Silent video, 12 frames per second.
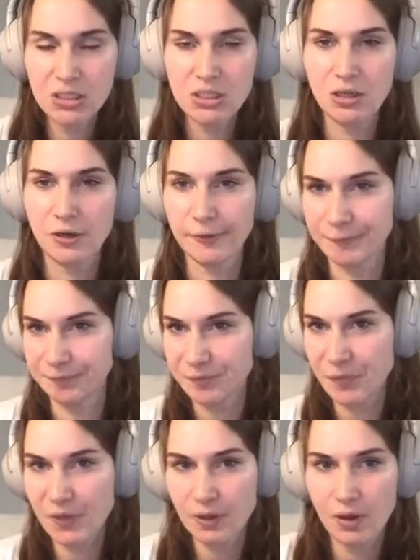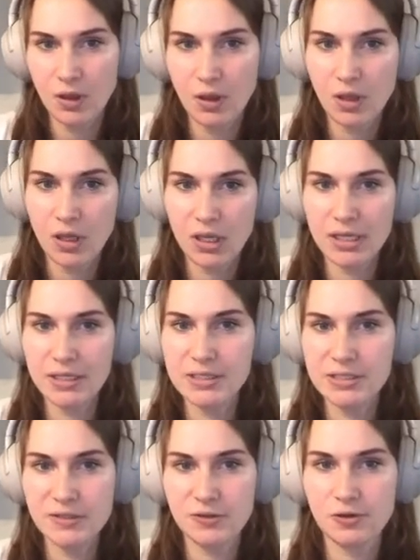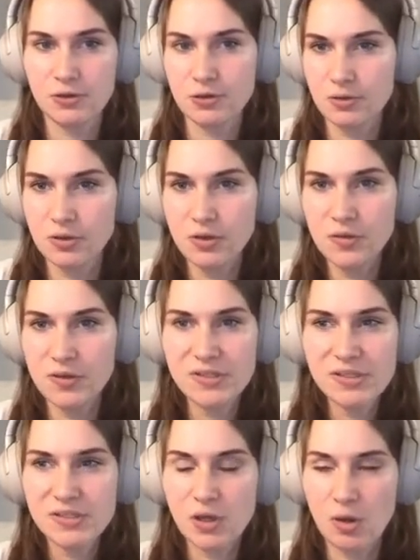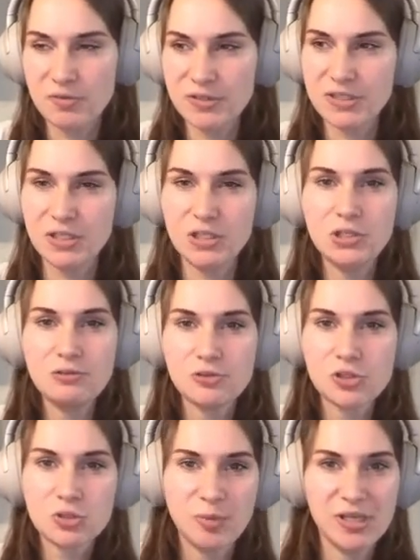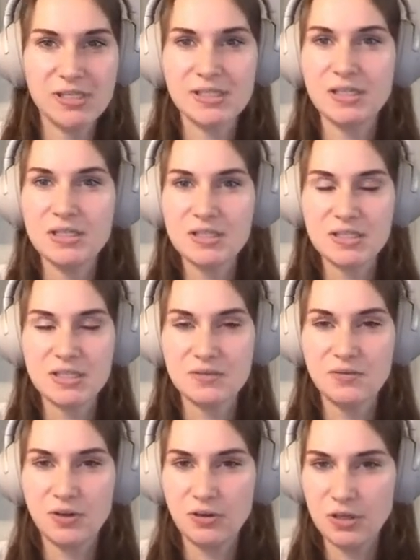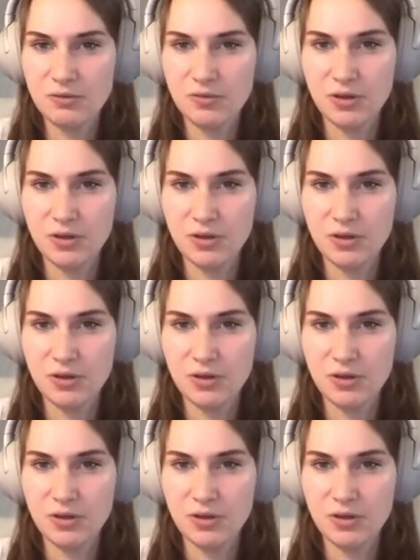And this is obviously a huge space, and it's very, very